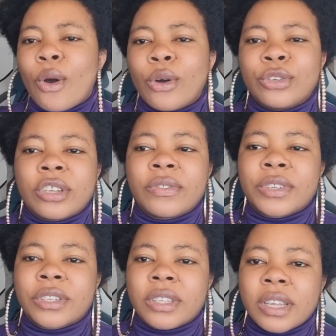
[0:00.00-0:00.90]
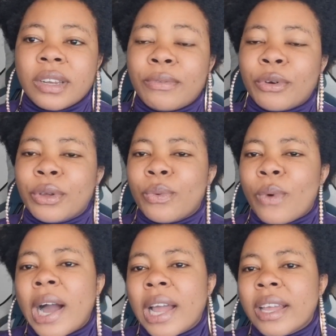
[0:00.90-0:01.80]
or just for staying for a
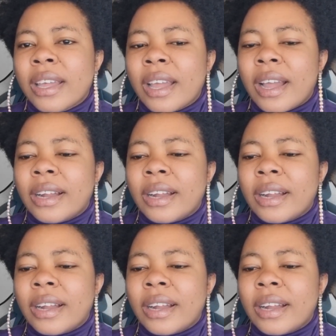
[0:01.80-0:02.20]
while